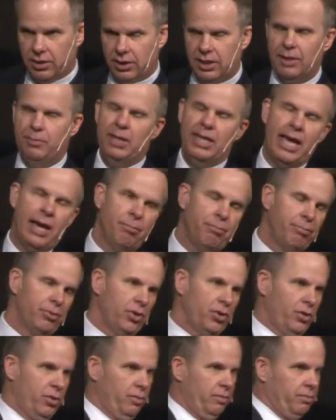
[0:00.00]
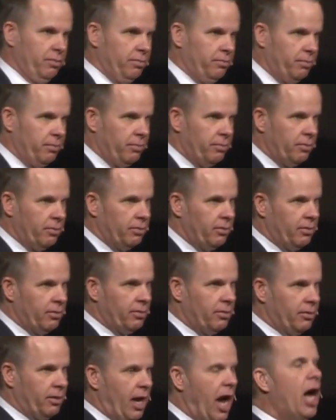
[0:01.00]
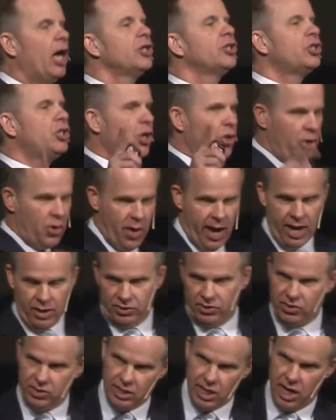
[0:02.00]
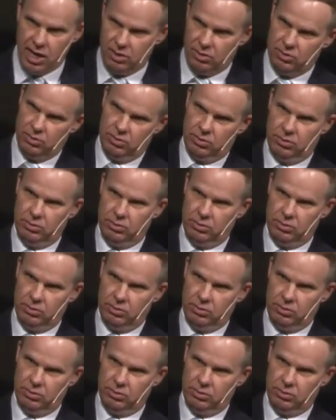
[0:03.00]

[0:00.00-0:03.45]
give me that broom. I'll show you how it's done.